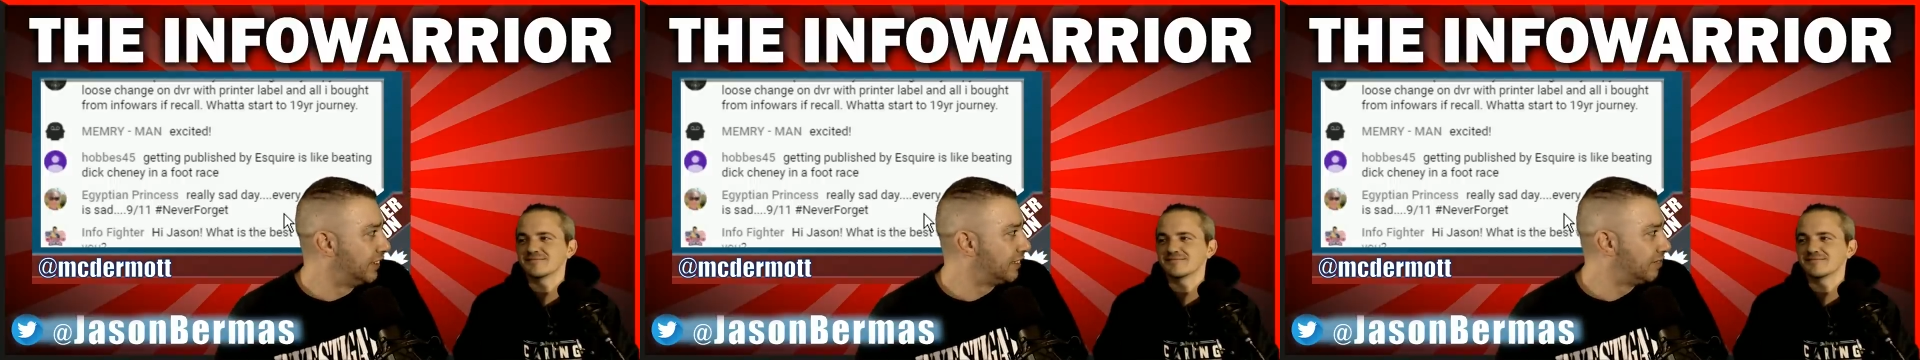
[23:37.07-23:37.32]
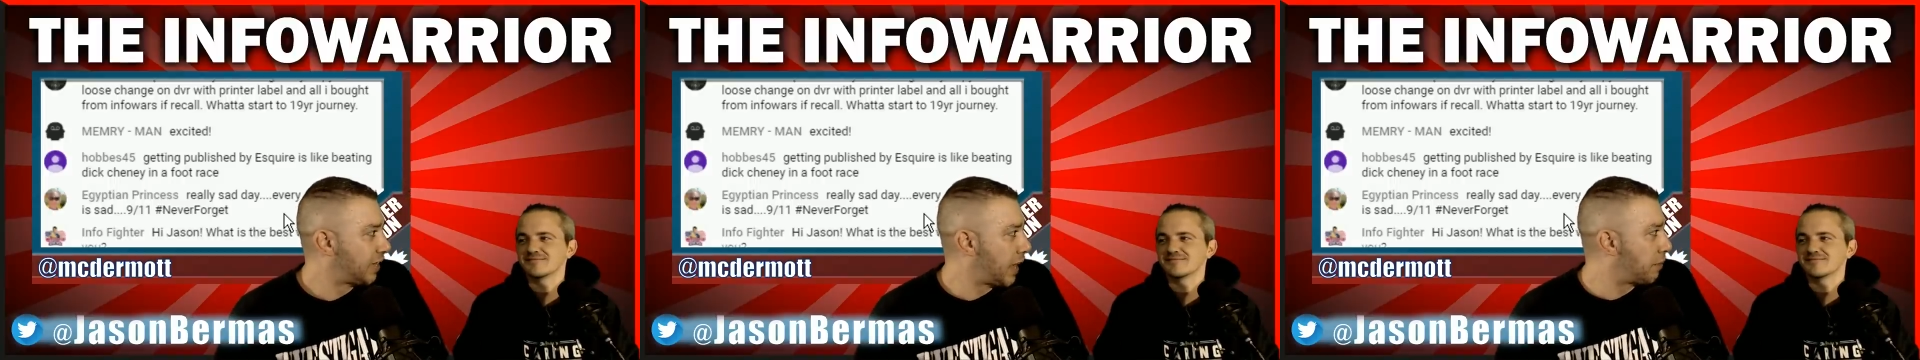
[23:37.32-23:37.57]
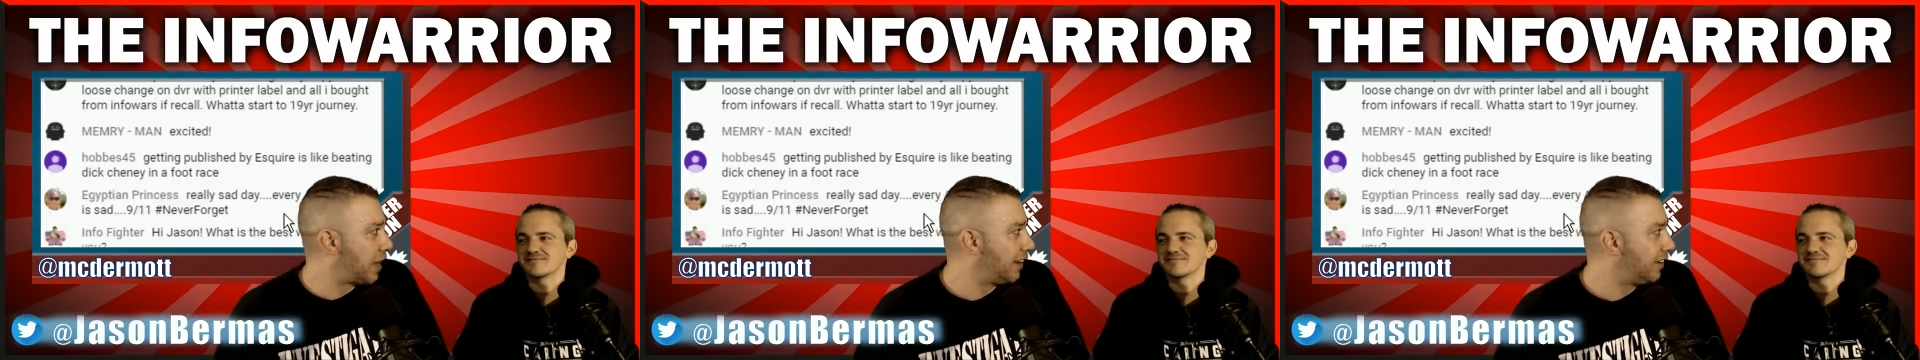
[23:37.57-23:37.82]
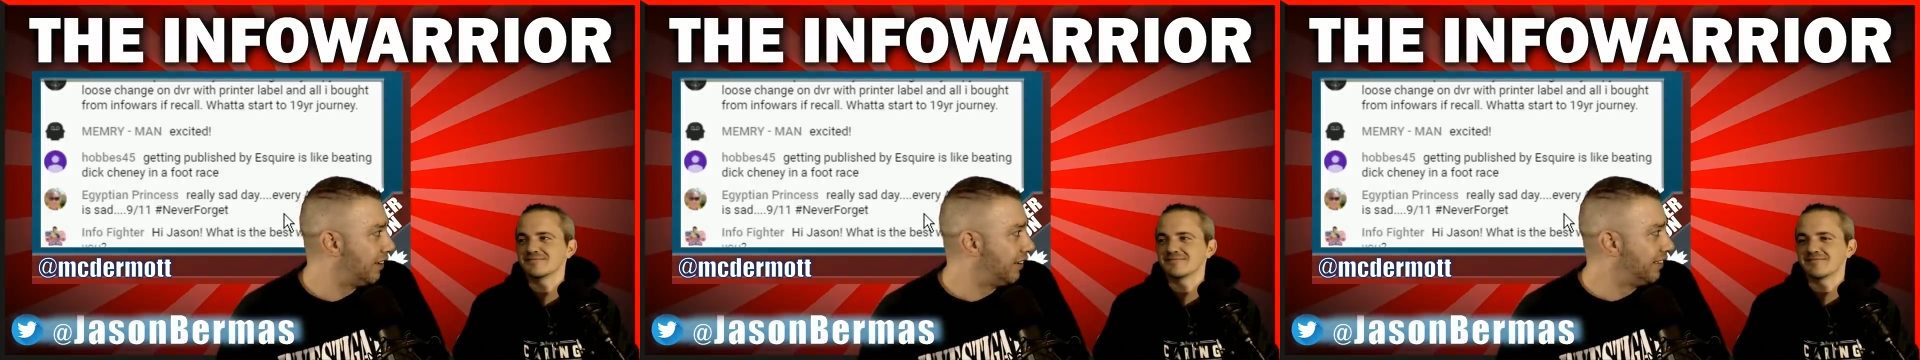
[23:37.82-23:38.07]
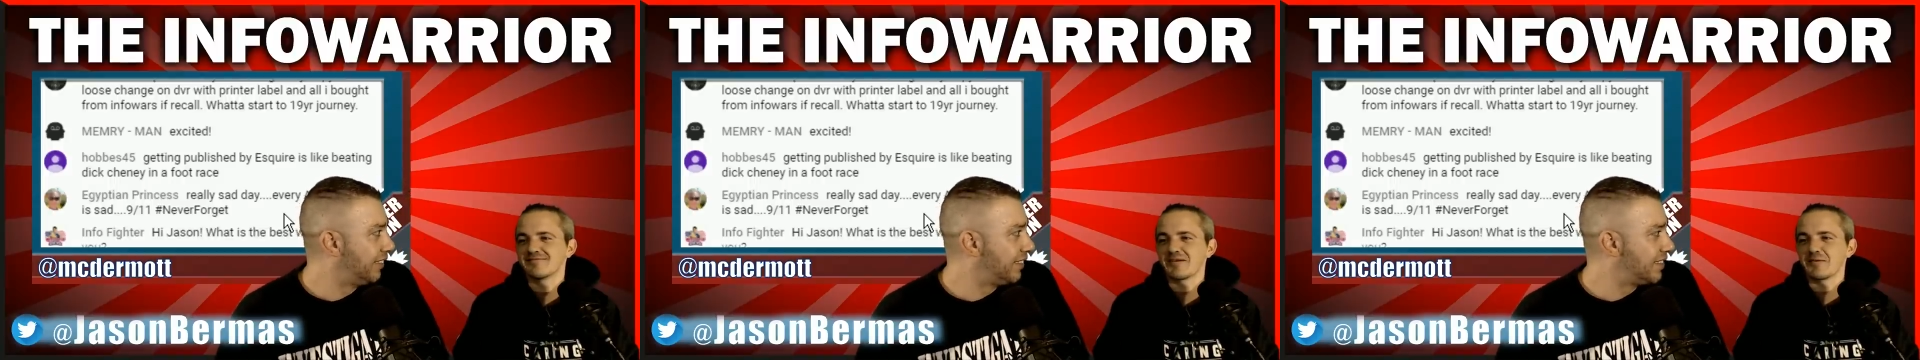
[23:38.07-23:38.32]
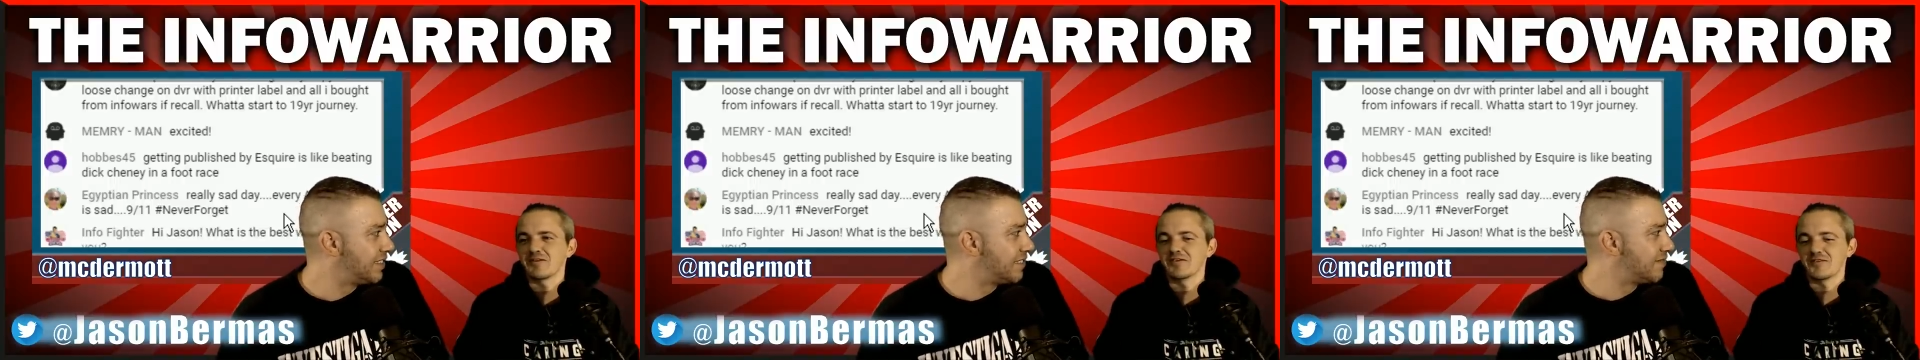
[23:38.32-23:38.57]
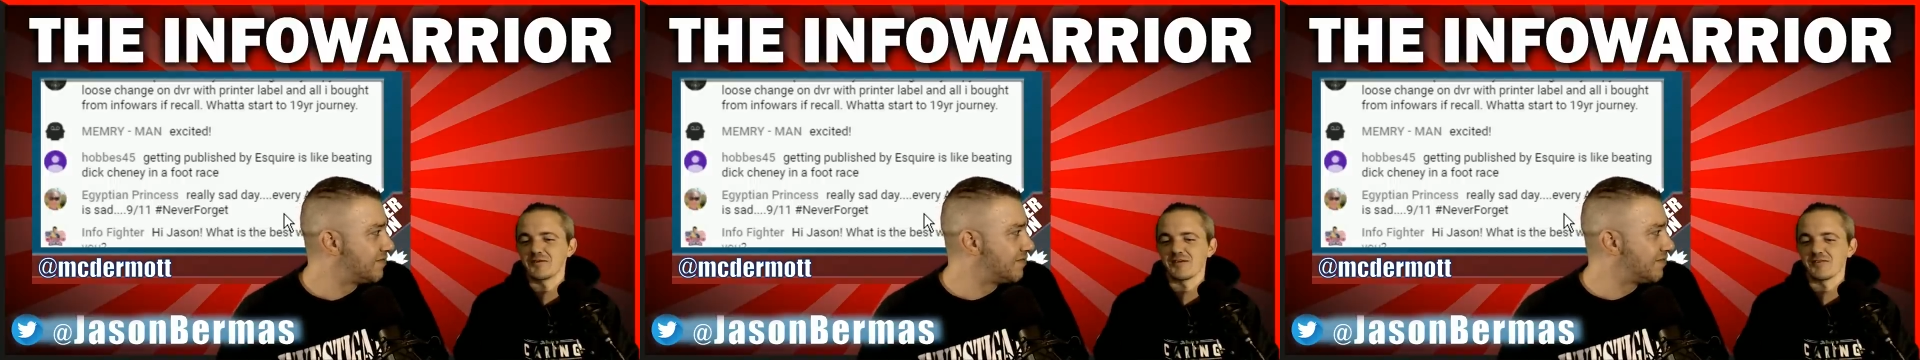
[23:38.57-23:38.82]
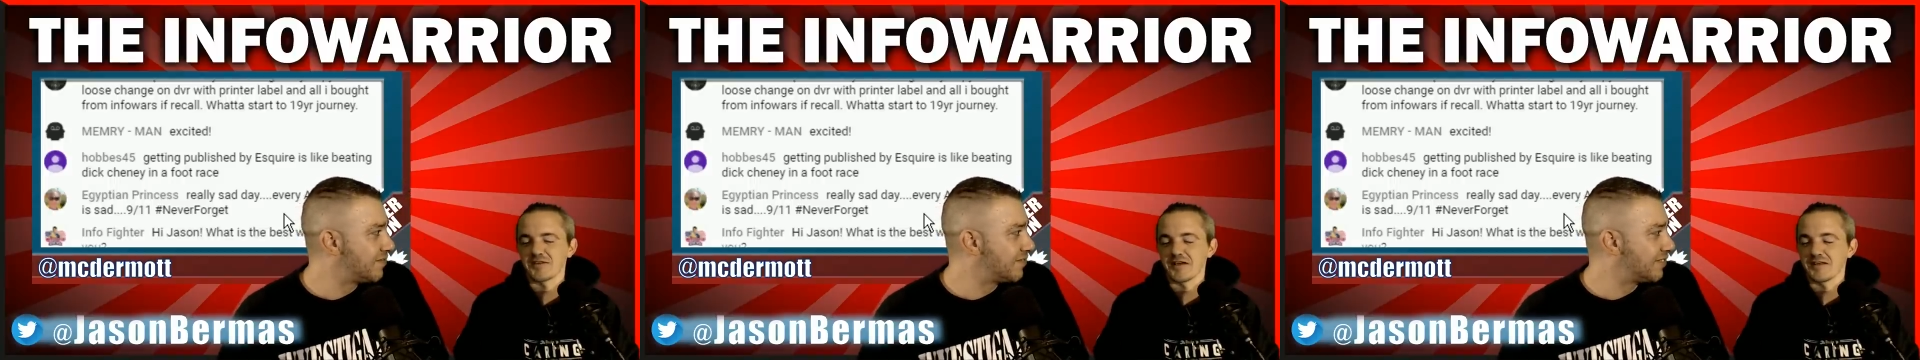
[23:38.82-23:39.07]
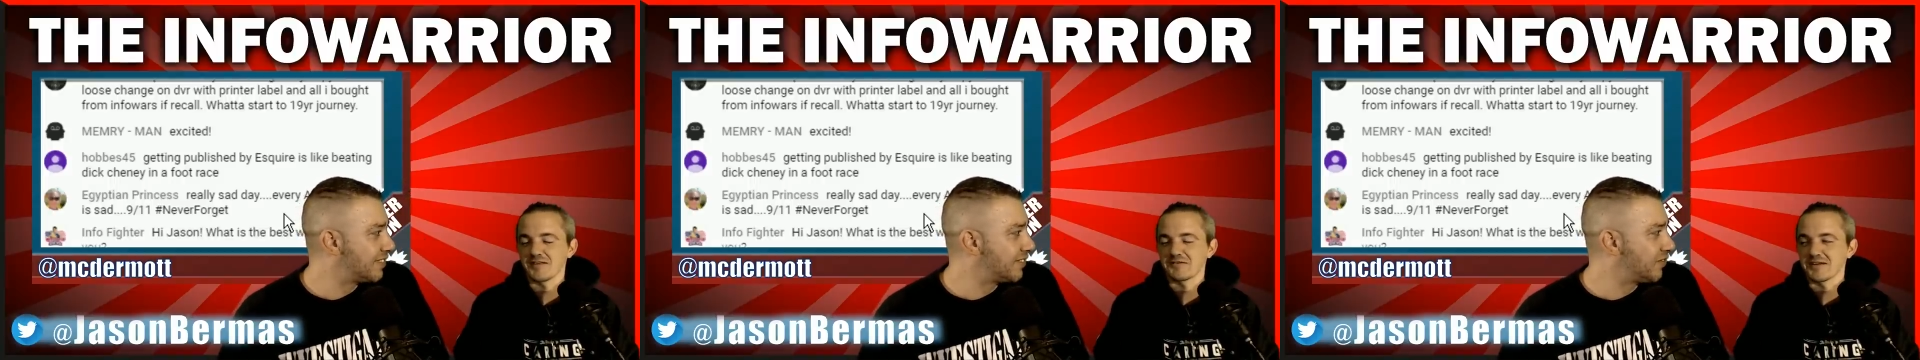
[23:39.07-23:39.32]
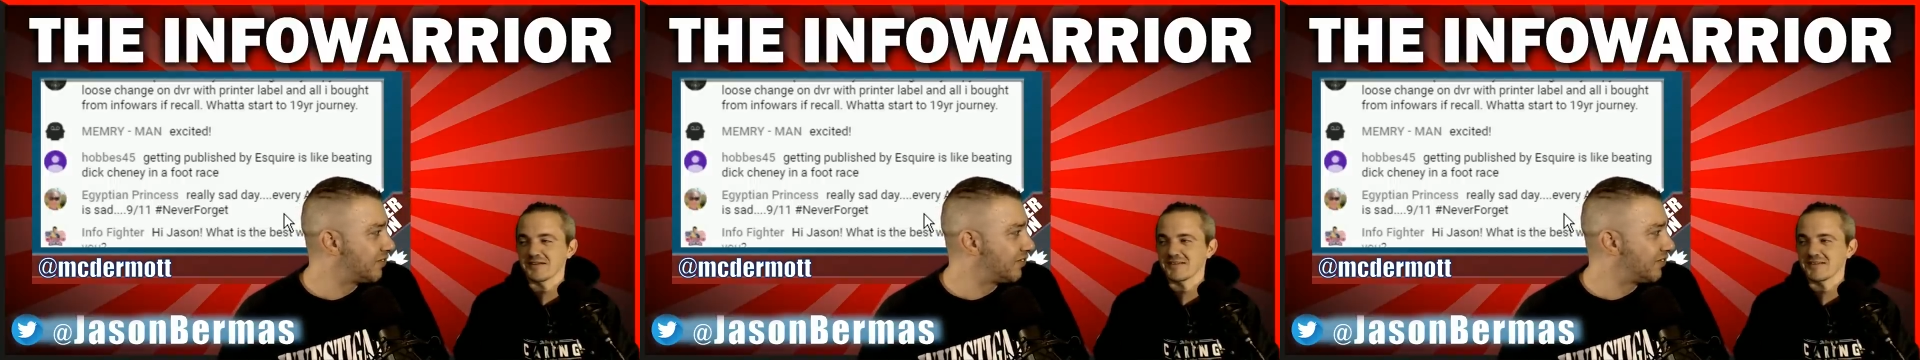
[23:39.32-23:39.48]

Speaker 1: Am I?
Speaker 2: I mean, you do have your Denny's face.